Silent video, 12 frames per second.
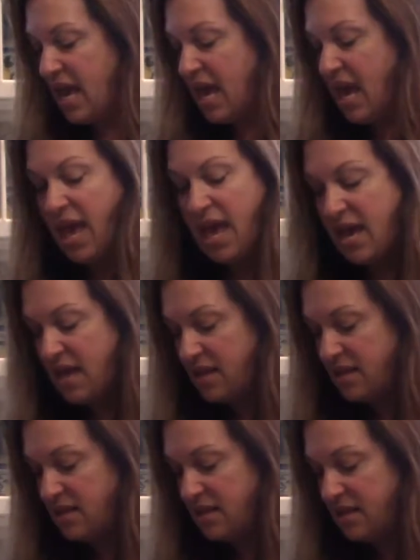
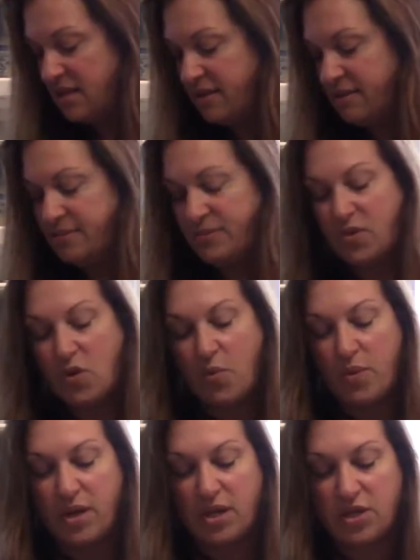and all
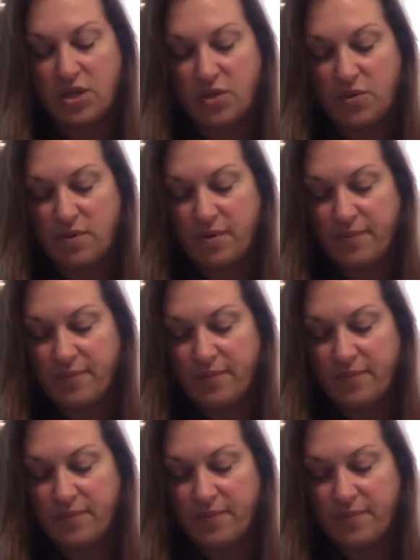we're going to do,